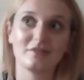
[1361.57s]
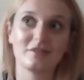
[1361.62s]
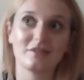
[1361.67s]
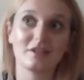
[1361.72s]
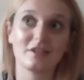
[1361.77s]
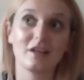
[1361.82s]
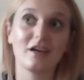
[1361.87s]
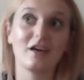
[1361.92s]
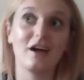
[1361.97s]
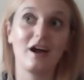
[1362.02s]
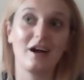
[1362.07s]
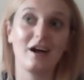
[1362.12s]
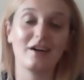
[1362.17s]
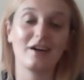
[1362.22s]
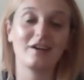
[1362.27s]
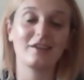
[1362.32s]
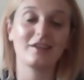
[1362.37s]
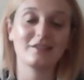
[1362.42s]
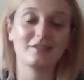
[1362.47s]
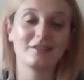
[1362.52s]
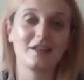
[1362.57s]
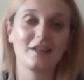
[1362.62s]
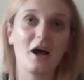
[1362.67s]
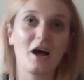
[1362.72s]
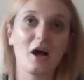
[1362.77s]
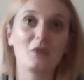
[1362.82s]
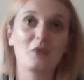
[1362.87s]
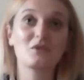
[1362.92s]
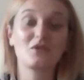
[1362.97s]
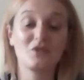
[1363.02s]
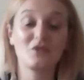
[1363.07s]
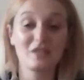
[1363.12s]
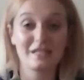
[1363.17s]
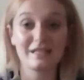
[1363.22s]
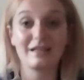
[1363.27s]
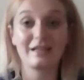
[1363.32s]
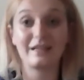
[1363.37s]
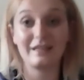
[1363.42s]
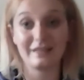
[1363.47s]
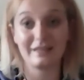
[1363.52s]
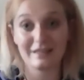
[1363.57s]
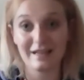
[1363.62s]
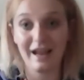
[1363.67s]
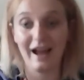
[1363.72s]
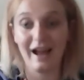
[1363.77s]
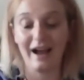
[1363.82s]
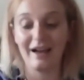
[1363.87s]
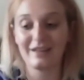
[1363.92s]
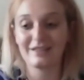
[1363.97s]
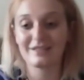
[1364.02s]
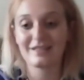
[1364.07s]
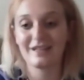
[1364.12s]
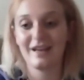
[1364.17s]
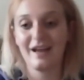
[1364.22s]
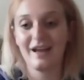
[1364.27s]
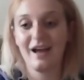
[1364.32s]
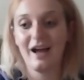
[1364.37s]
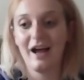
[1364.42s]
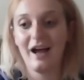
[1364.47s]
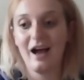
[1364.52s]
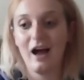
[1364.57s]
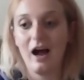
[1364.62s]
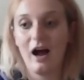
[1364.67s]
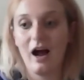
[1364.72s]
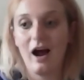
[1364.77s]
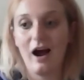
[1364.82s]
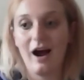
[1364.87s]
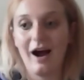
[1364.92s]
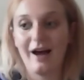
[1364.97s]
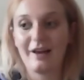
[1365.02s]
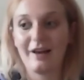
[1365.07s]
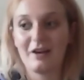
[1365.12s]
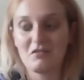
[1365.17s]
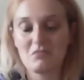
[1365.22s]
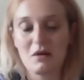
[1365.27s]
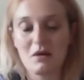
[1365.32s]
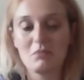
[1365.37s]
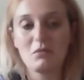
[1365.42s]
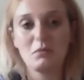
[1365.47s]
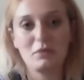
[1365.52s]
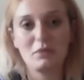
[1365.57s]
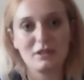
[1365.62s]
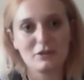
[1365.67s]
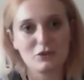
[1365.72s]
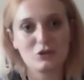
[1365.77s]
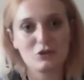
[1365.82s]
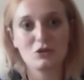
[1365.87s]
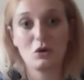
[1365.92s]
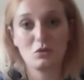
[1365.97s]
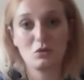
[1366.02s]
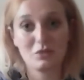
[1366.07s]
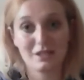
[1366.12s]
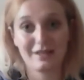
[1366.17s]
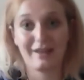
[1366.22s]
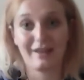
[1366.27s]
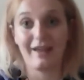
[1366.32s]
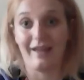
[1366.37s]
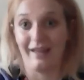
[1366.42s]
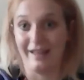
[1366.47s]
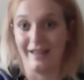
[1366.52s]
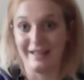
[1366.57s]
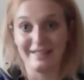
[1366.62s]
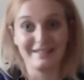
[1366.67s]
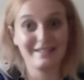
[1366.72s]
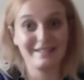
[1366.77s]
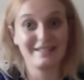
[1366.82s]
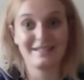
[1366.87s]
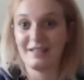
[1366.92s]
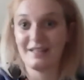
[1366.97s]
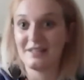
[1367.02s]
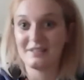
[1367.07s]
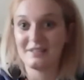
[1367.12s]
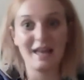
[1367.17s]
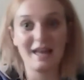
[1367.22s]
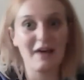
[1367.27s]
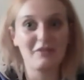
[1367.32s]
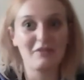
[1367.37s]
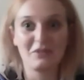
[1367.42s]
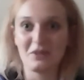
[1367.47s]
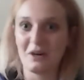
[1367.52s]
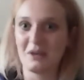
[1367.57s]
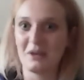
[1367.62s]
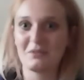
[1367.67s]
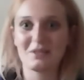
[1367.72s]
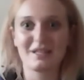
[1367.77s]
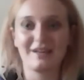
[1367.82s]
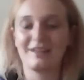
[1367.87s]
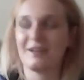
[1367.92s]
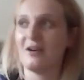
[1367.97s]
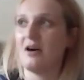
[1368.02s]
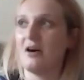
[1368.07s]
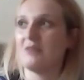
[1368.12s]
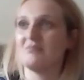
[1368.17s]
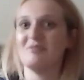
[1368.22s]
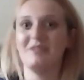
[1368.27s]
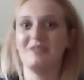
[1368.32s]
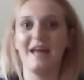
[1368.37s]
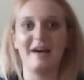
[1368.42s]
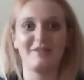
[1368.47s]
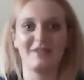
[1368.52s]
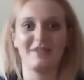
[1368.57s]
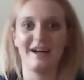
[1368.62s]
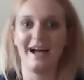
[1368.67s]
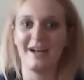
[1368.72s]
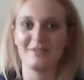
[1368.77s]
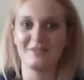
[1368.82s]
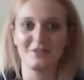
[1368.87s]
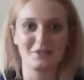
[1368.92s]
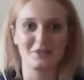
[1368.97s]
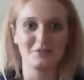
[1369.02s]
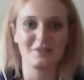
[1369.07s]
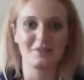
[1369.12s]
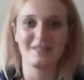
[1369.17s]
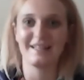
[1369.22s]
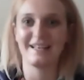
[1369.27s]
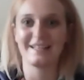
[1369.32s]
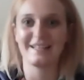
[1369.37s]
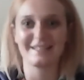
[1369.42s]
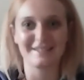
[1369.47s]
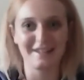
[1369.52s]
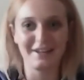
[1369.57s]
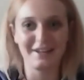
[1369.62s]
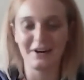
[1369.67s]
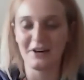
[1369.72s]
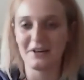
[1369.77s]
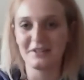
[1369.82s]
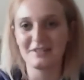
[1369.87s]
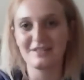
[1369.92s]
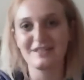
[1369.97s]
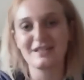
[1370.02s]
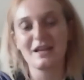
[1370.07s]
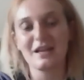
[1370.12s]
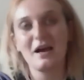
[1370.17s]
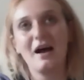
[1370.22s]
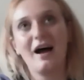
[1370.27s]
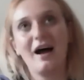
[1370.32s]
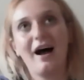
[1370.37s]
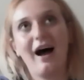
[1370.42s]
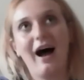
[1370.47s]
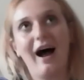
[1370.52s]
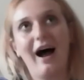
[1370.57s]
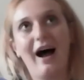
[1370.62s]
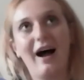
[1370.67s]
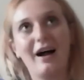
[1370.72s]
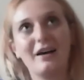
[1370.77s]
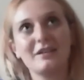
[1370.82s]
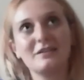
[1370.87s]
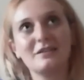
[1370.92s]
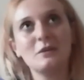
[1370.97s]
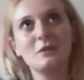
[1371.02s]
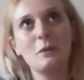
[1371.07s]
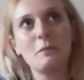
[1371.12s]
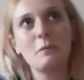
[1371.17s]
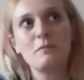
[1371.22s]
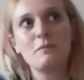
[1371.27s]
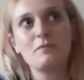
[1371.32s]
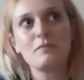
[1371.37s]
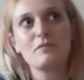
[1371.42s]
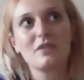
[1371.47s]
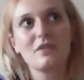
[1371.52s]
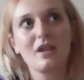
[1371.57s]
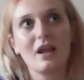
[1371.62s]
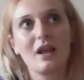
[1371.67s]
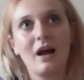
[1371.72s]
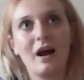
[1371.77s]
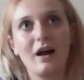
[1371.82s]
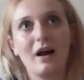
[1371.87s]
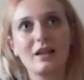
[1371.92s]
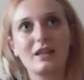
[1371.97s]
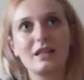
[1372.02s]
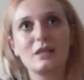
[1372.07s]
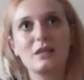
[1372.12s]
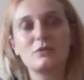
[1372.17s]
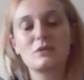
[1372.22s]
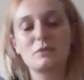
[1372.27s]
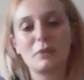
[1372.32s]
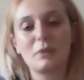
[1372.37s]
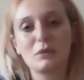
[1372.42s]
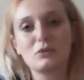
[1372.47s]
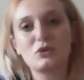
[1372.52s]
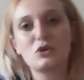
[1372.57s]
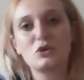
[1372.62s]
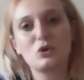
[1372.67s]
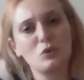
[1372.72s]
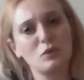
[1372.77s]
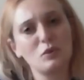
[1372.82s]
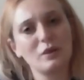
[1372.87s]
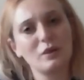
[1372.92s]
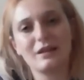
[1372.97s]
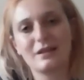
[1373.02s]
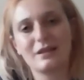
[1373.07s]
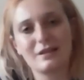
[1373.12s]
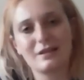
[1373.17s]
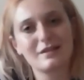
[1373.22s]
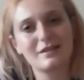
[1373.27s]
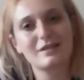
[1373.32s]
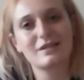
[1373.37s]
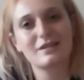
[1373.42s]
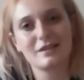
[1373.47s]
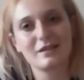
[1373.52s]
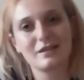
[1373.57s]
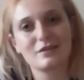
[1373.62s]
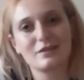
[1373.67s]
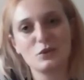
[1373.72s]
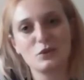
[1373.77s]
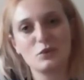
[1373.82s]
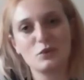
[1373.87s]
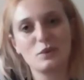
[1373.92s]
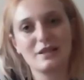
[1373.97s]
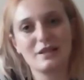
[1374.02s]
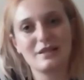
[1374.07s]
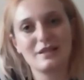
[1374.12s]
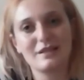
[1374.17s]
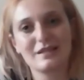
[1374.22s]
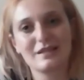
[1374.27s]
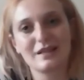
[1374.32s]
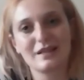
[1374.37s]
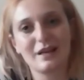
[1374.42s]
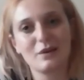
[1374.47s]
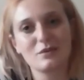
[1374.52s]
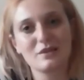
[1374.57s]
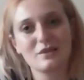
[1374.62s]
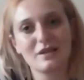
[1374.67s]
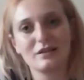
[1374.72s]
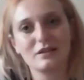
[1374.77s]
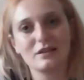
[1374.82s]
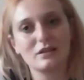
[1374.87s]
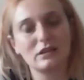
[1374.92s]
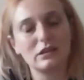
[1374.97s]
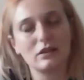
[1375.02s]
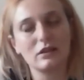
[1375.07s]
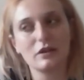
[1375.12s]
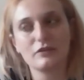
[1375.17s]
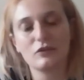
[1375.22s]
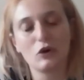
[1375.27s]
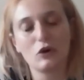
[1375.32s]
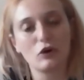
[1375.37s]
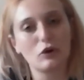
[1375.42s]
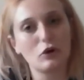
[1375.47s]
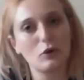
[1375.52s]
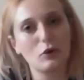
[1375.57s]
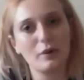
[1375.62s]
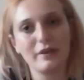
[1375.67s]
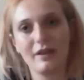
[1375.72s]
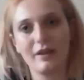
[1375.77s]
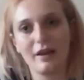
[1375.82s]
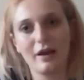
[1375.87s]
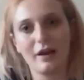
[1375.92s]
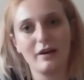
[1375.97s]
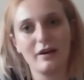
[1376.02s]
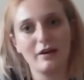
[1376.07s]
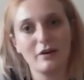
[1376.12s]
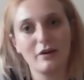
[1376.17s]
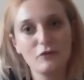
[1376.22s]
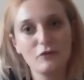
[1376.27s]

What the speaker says: that I was physically attacked. And I remember being so scared. I was like, oh, I'm never ever doing this, I can't. And I think it was about 2 weeks, and I was like, oh, I've got to go in there.